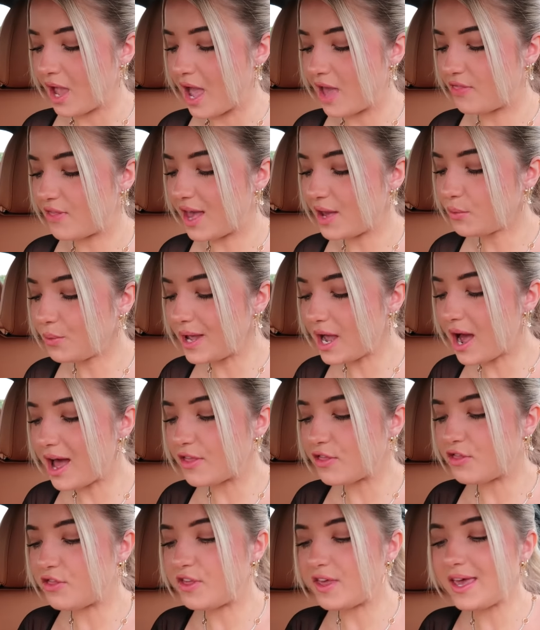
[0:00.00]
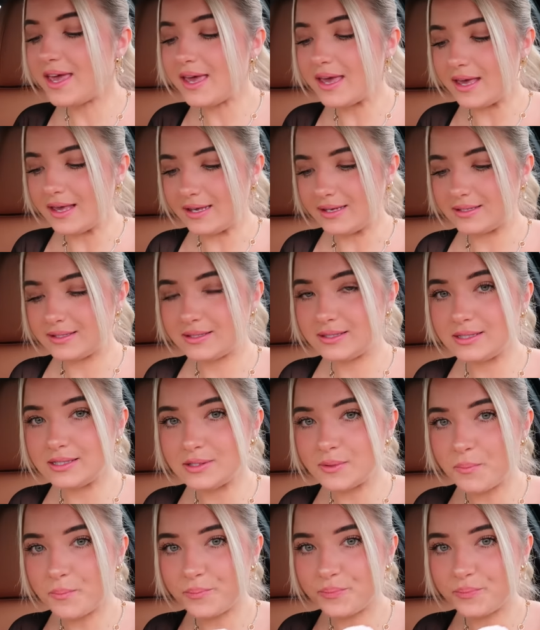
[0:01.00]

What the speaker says: And then we got these.